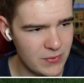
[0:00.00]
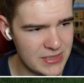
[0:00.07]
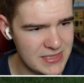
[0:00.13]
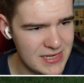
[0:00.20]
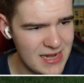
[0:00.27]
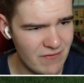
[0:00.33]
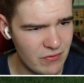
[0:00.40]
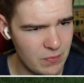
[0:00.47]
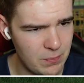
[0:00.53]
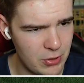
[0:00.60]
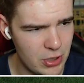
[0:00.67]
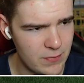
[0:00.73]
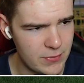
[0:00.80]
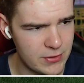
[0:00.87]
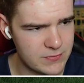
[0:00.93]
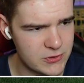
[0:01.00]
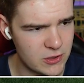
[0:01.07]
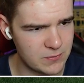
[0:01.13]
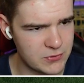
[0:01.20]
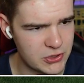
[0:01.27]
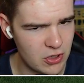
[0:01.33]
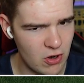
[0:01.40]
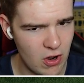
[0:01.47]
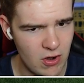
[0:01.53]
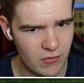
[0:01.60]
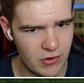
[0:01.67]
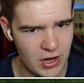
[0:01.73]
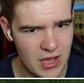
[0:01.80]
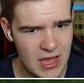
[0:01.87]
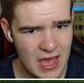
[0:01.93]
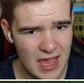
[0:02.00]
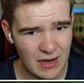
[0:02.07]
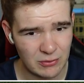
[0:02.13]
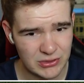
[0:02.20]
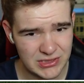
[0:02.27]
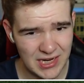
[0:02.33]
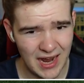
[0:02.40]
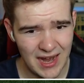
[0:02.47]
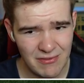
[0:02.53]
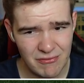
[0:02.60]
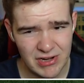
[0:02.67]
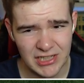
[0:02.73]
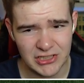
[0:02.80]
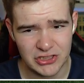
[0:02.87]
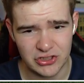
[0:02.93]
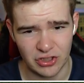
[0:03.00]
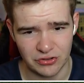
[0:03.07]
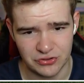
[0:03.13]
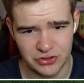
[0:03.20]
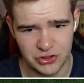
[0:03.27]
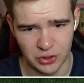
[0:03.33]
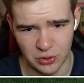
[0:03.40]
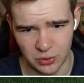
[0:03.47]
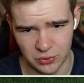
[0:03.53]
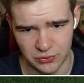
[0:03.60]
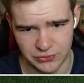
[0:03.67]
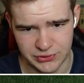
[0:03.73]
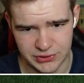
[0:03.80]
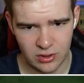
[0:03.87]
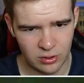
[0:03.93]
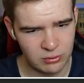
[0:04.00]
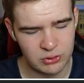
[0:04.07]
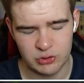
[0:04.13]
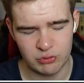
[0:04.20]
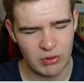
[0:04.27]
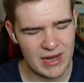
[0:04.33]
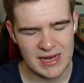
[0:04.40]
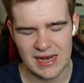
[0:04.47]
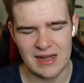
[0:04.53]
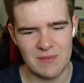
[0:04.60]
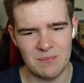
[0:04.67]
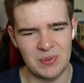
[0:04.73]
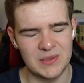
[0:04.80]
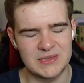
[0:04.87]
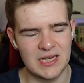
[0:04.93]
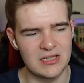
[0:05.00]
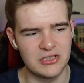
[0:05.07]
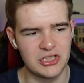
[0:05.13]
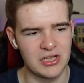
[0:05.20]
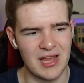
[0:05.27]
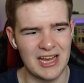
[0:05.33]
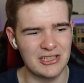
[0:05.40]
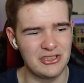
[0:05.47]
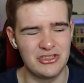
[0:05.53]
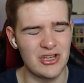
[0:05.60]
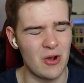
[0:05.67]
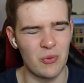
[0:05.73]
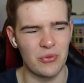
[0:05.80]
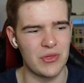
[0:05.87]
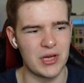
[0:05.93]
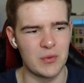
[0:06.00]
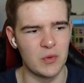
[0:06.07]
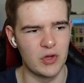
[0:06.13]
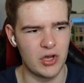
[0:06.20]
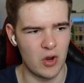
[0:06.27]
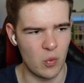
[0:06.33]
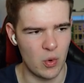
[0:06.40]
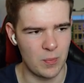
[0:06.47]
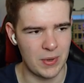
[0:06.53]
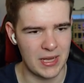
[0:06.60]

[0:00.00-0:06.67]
we didn't have a permanent top scorer. It was Tyrese John Jules, whose rating and potential I don't think will go up